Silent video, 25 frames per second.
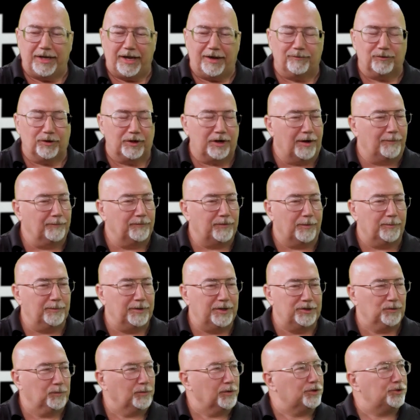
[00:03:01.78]
ever come from?
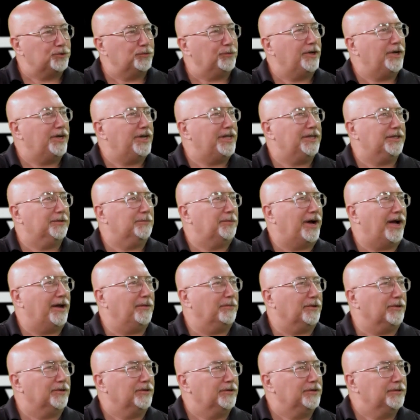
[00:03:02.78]
Is the word Trinity in the
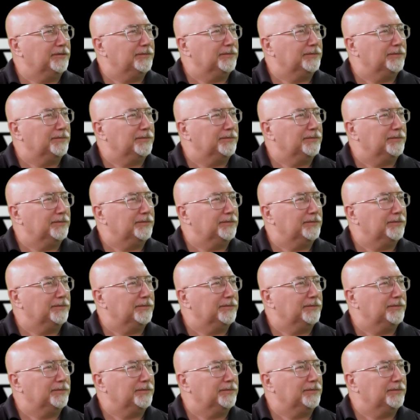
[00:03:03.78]
Bible?